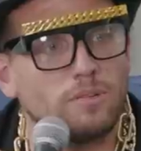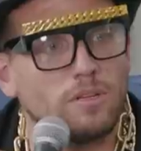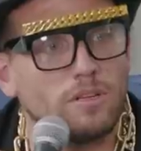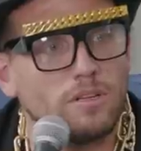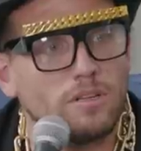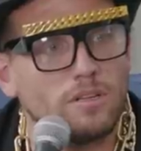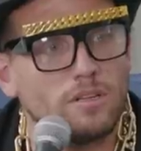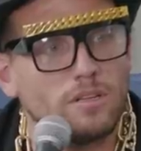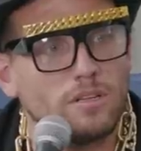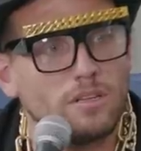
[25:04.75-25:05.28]
shop. your
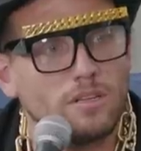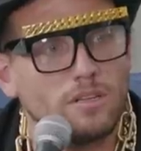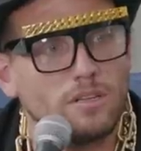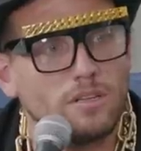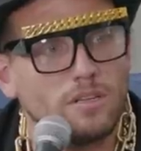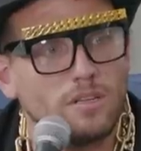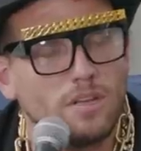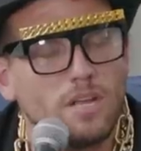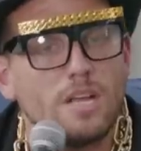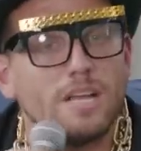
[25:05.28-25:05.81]
birthdays like 10
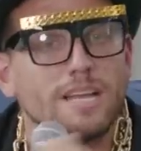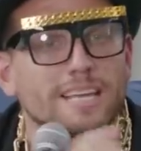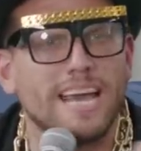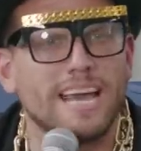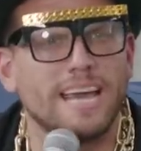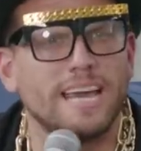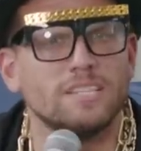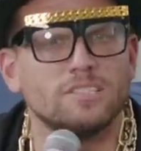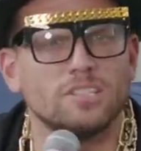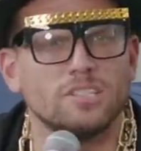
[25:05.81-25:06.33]
days apart? Yeah,
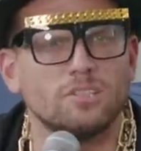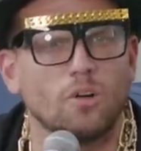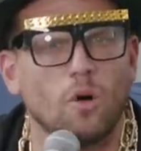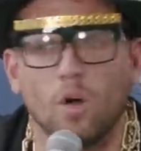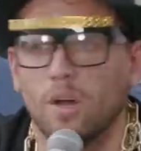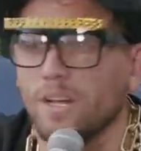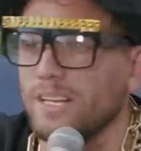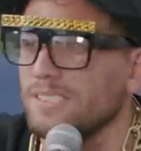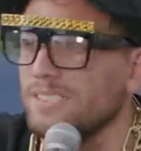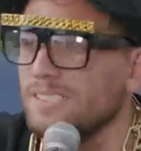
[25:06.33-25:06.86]
his is
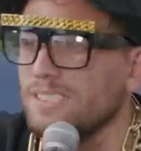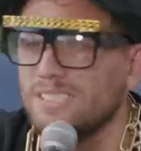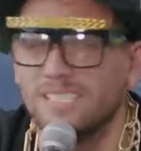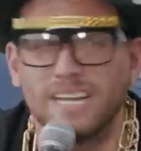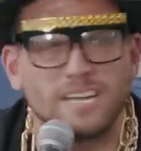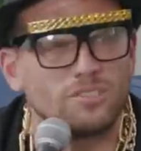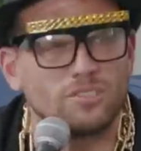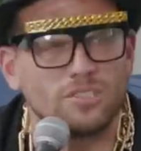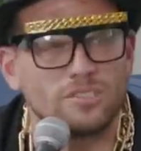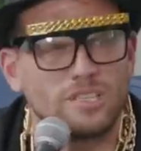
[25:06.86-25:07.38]
August
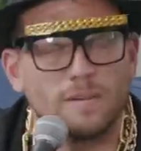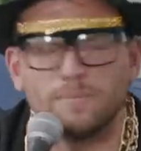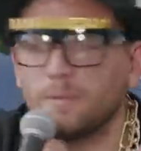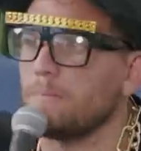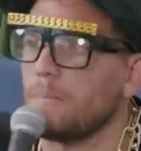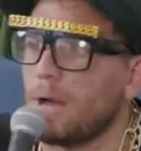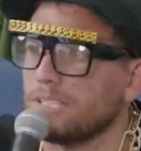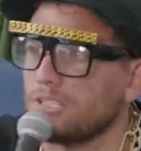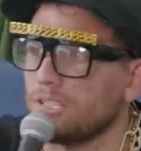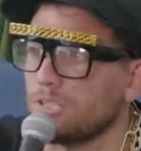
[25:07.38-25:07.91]
6th or something.
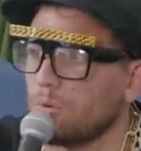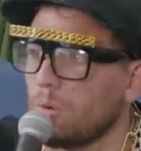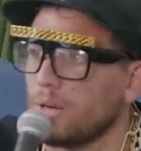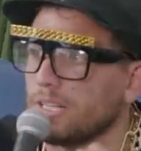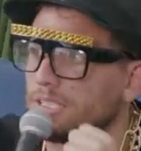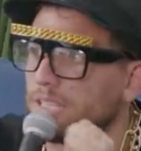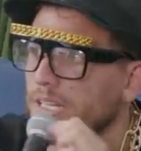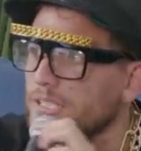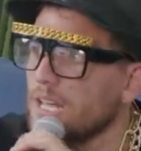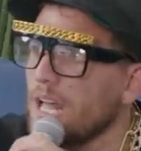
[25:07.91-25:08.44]
Oh, Mine's the
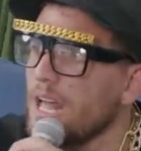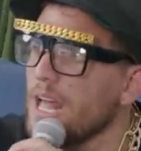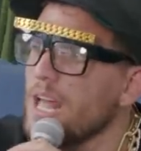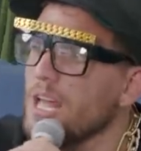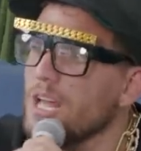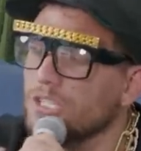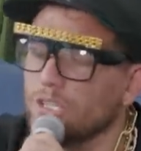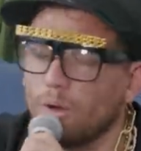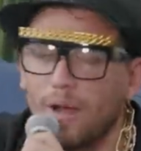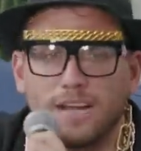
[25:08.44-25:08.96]
26th.
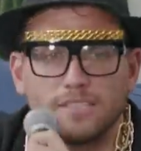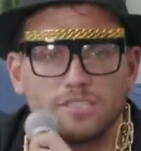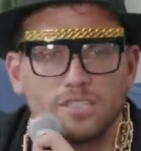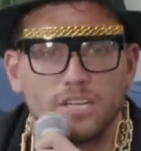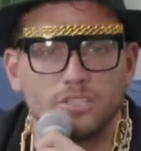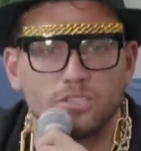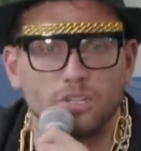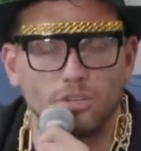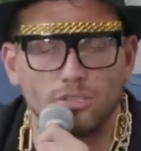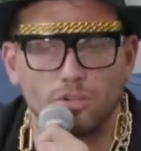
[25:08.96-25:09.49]
So
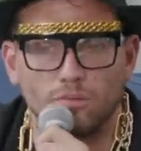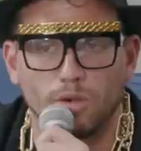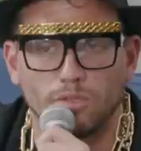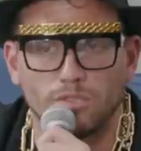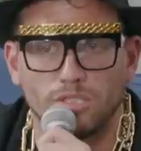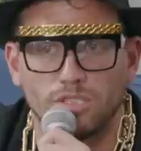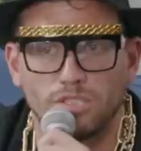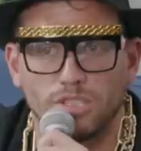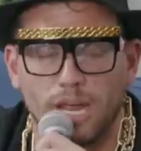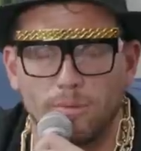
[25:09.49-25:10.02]
outside Joe
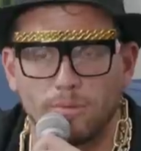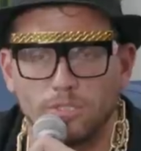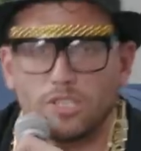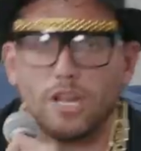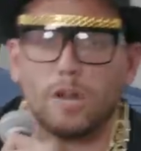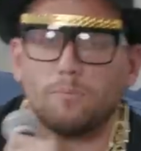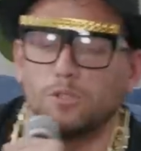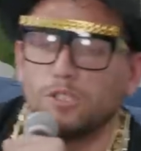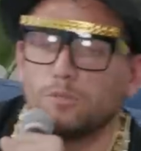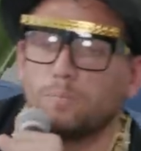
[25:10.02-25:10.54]
DeRosa's sandwich
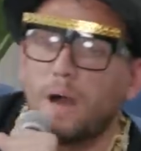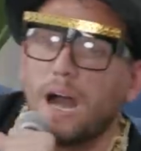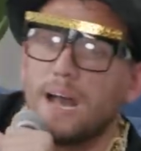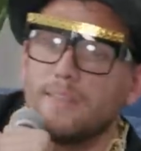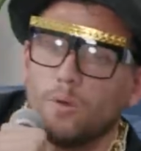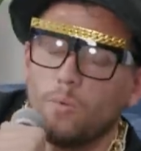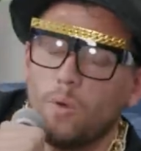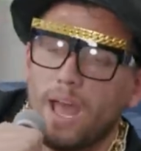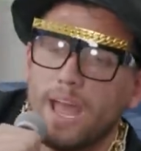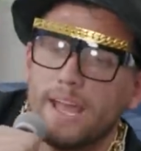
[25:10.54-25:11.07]
shop, which by
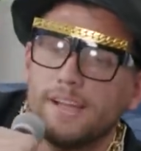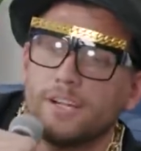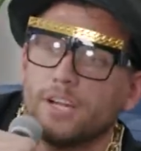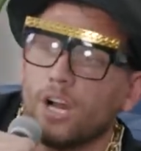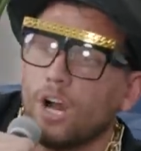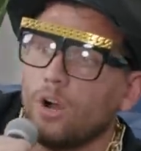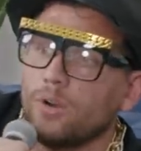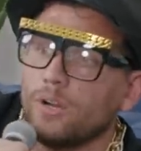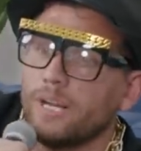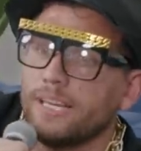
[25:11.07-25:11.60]
the way,
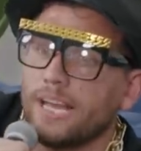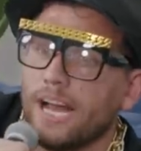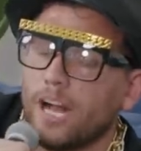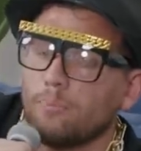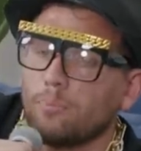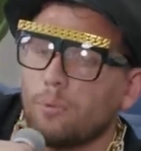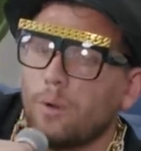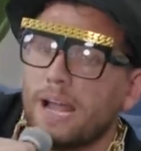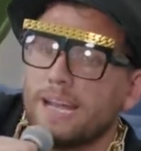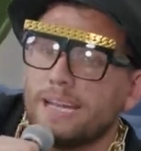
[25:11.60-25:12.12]
go to
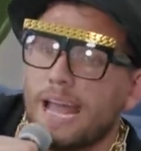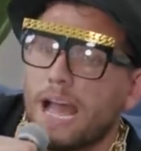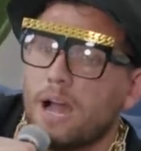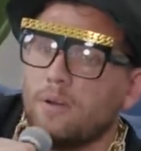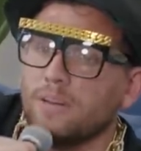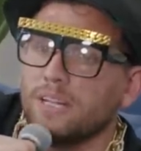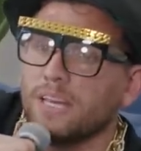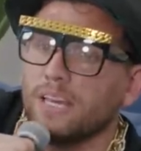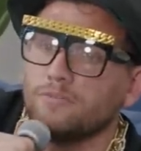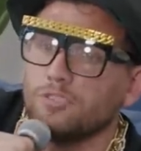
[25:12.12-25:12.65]
Yelp right
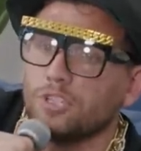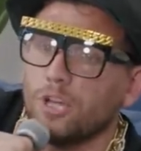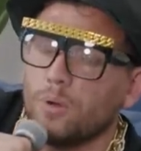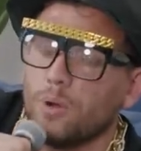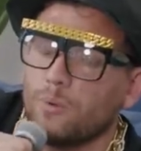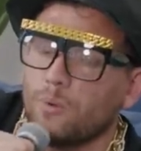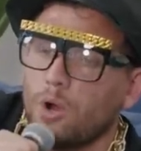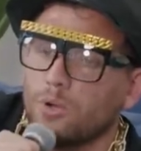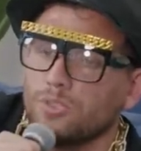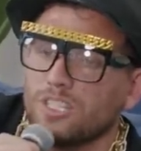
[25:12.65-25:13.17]
now and give
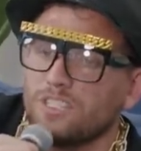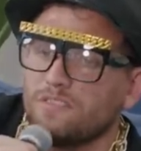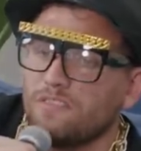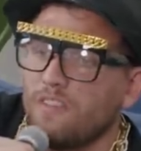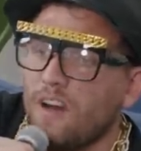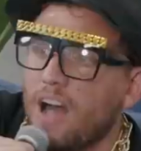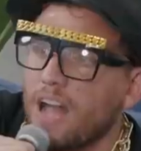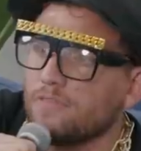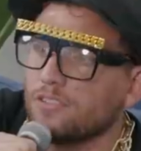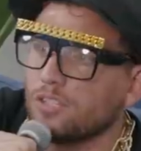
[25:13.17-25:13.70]
Joey Roses
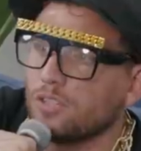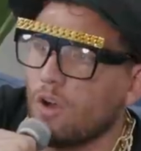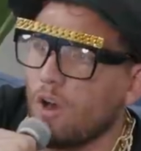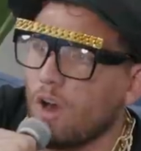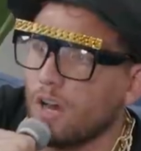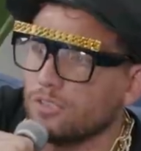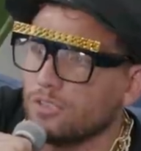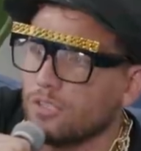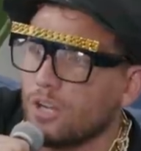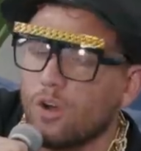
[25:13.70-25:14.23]
five
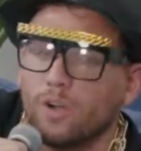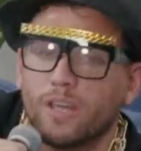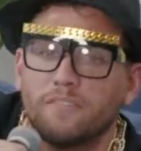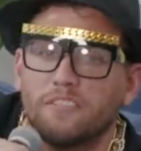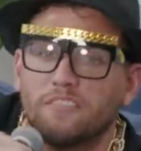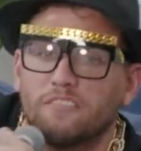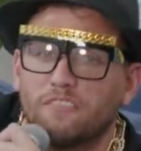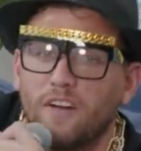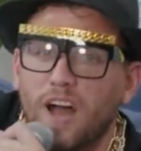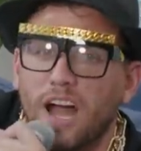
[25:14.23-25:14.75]
stars. Go give
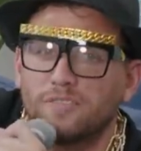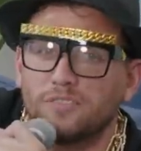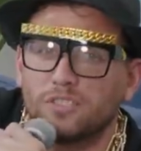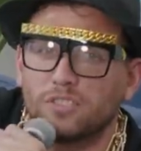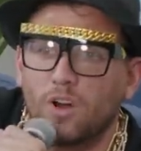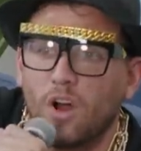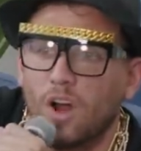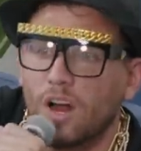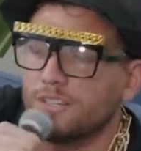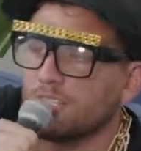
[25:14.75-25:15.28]
it five
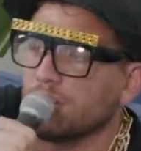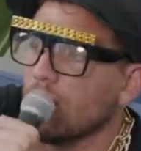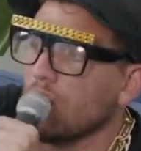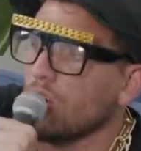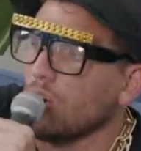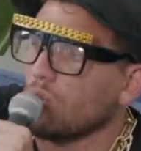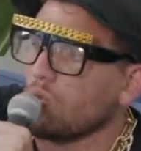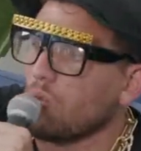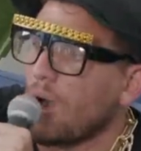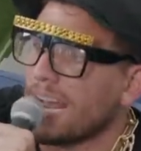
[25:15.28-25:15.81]
stars
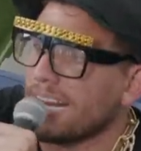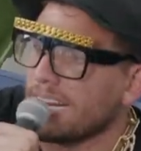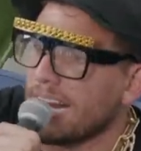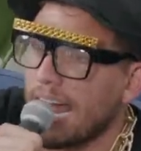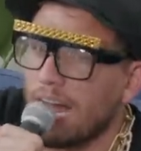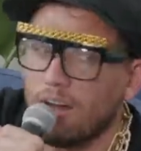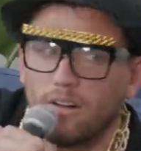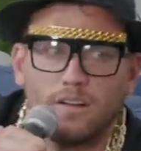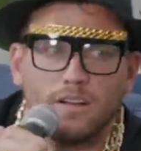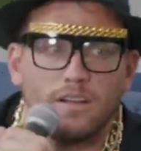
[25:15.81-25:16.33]
right
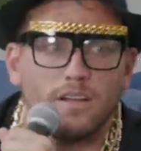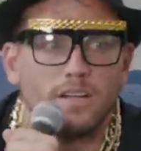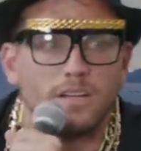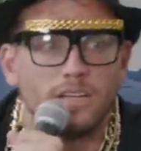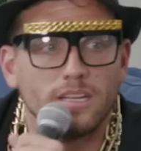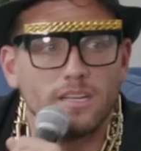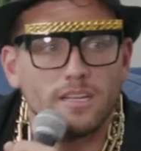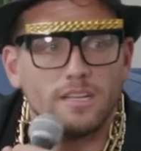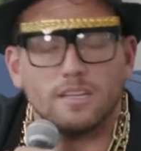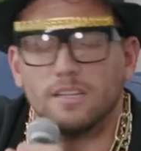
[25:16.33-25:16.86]
now. Yes,
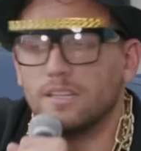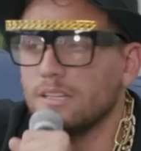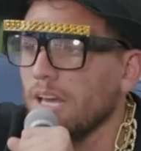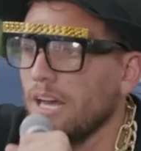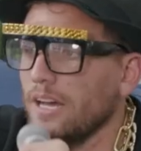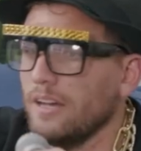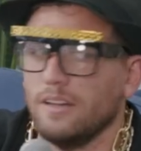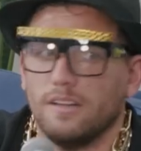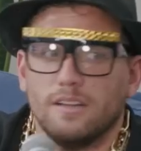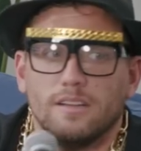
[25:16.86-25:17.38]
yes. We,
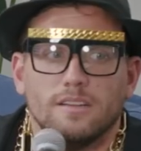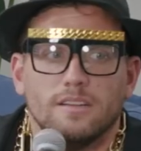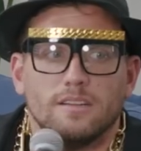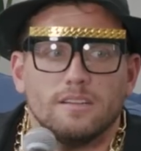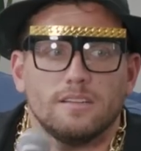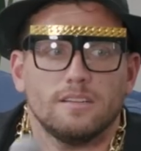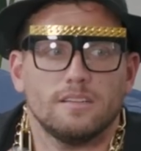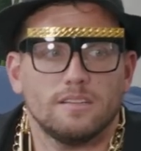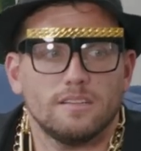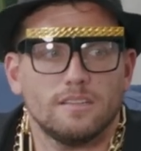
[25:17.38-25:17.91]
yeah. we don't
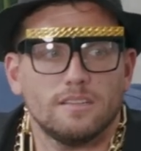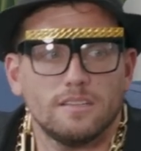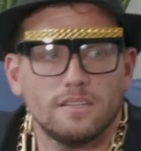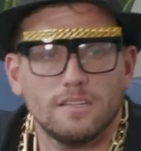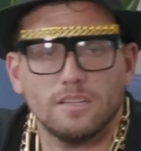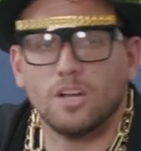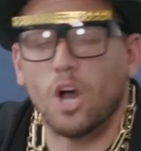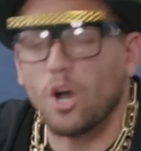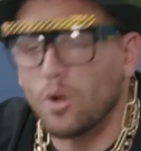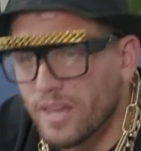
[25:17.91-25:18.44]
say that
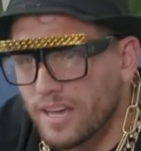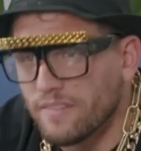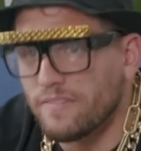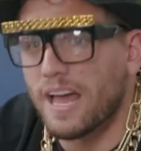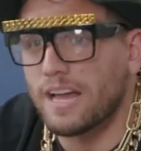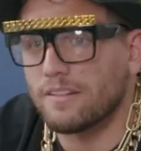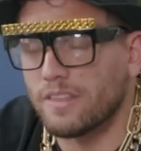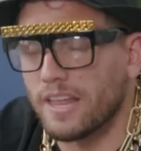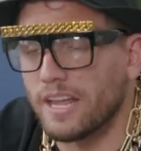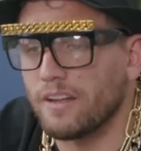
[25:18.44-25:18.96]
enough. Go give
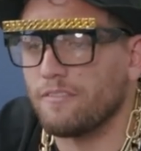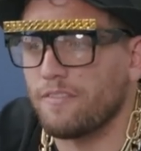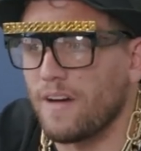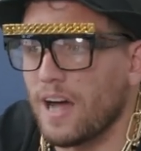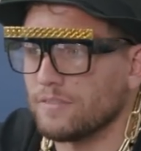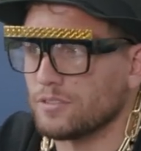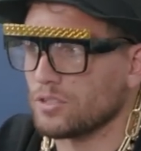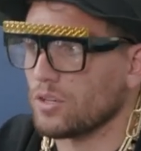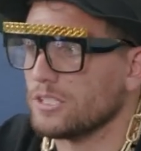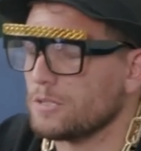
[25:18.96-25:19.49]
that thing
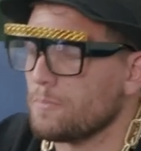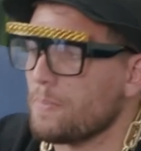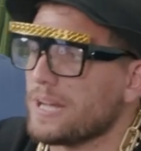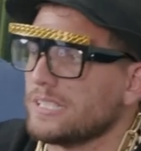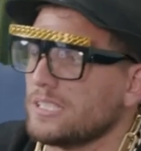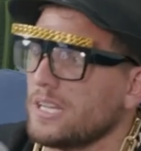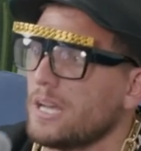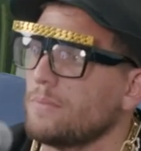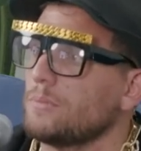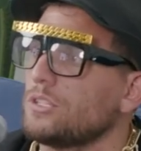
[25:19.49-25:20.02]
five stars.
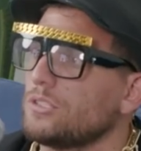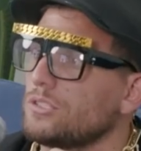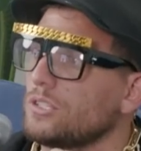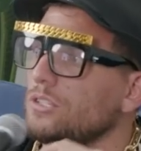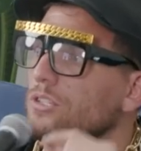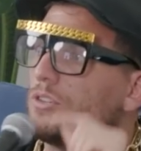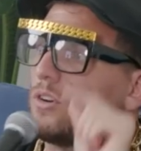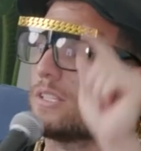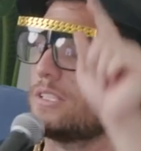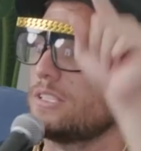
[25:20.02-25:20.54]
Best sandwiches
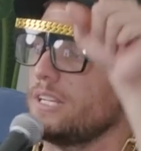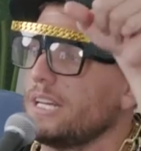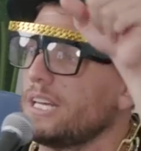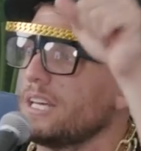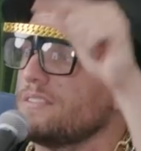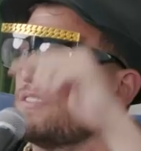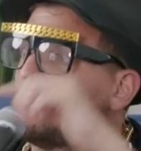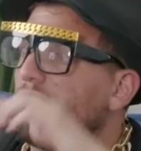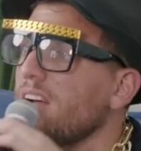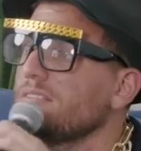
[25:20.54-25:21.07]
in New York City.
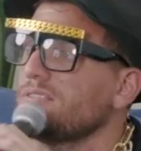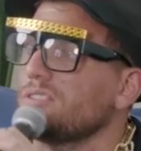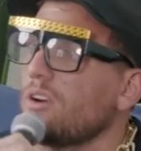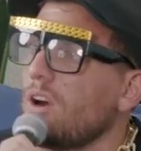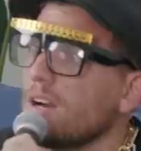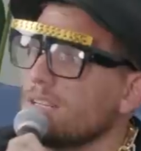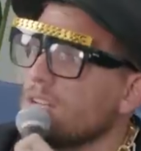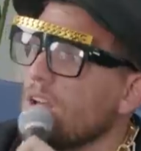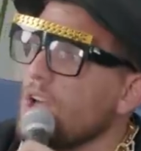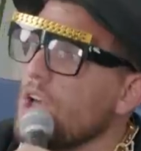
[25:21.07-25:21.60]
Give it five
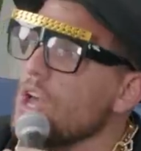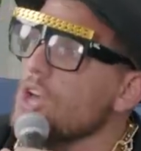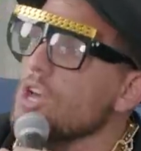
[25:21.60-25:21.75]
stars.